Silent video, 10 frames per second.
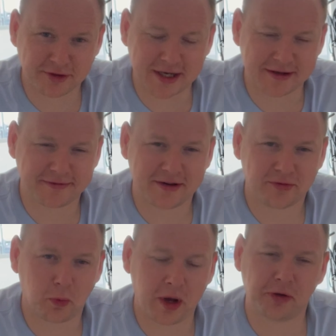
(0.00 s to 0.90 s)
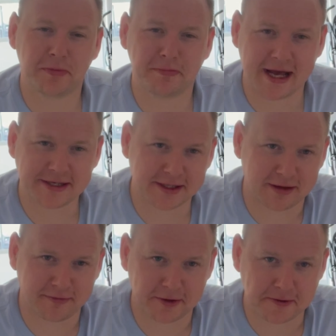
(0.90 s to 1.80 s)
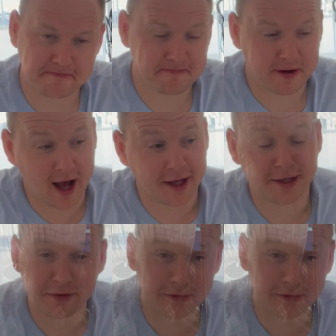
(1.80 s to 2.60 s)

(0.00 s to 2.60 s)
Dad fans? Welcome back to another video. Another